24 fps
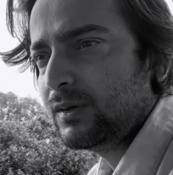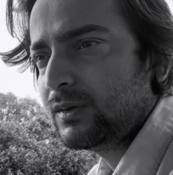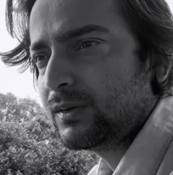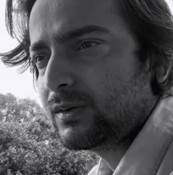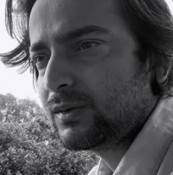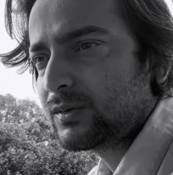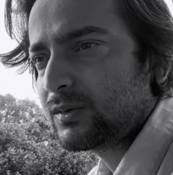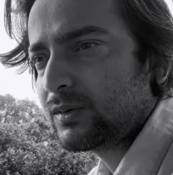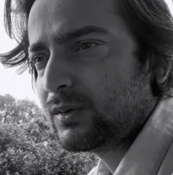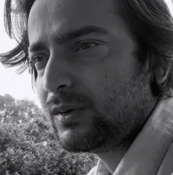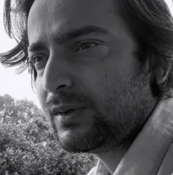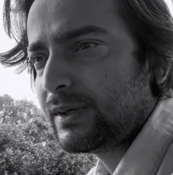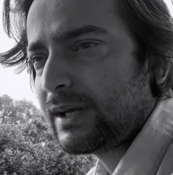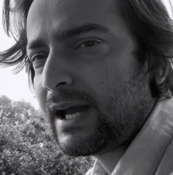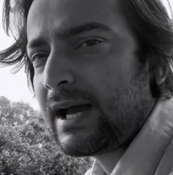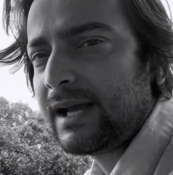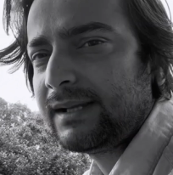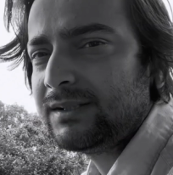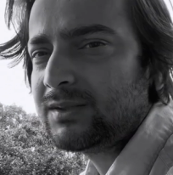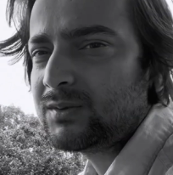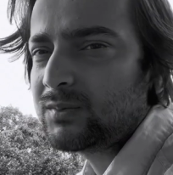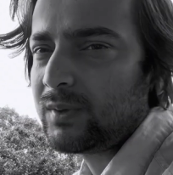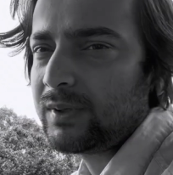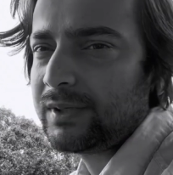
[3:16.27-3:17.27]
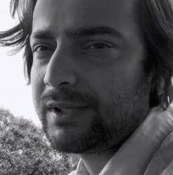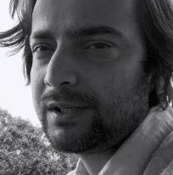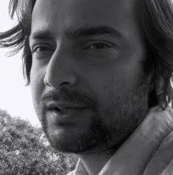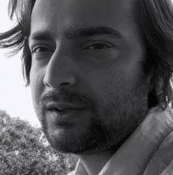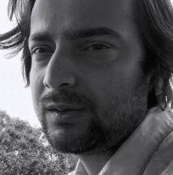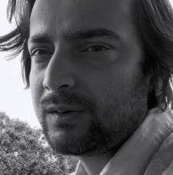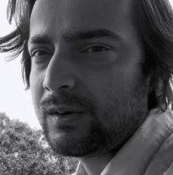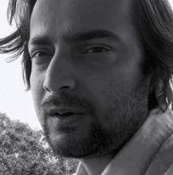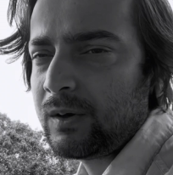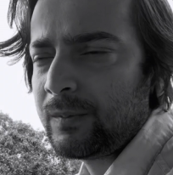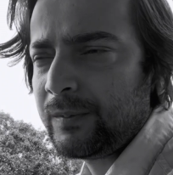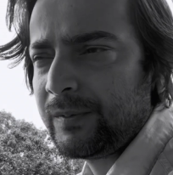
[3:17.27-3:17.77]
So yeah, I just wanted
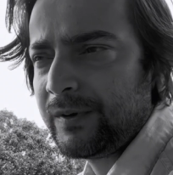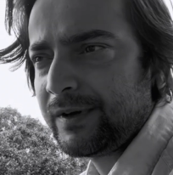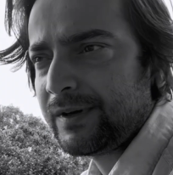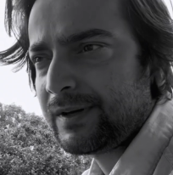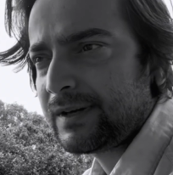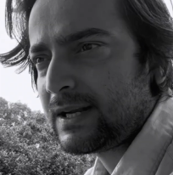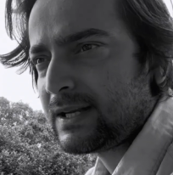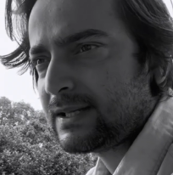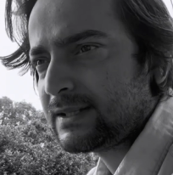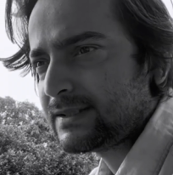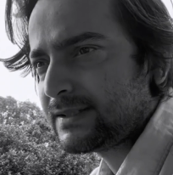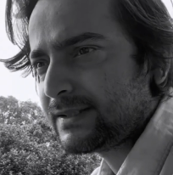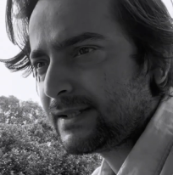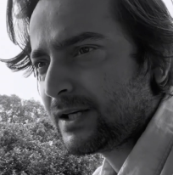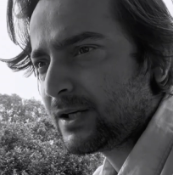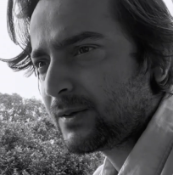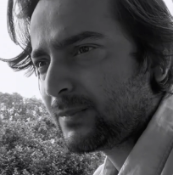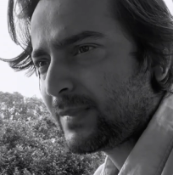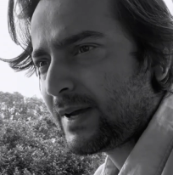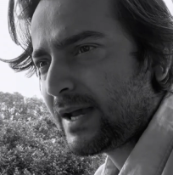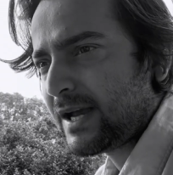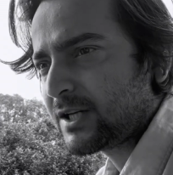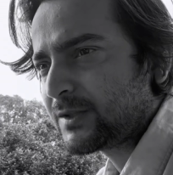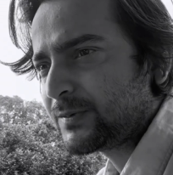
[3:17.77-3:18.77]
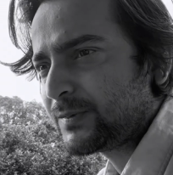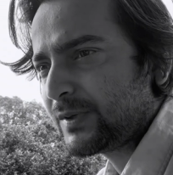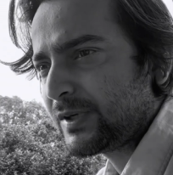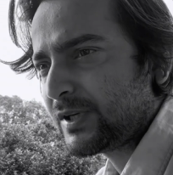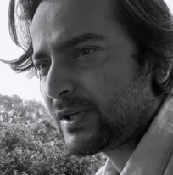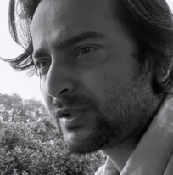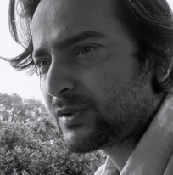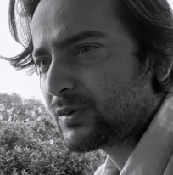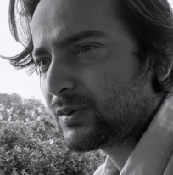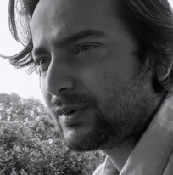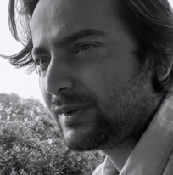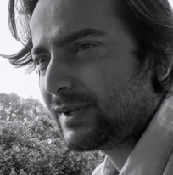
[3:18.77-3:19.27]
to come here and share my
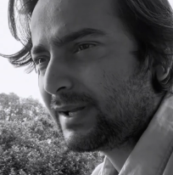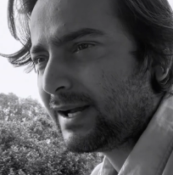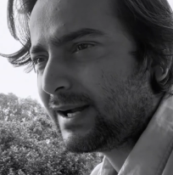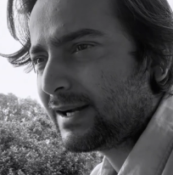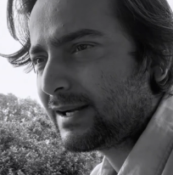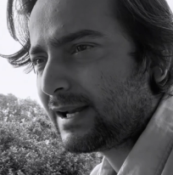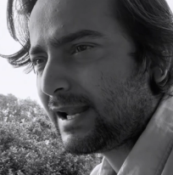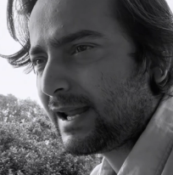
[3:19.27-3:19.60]
experience with that.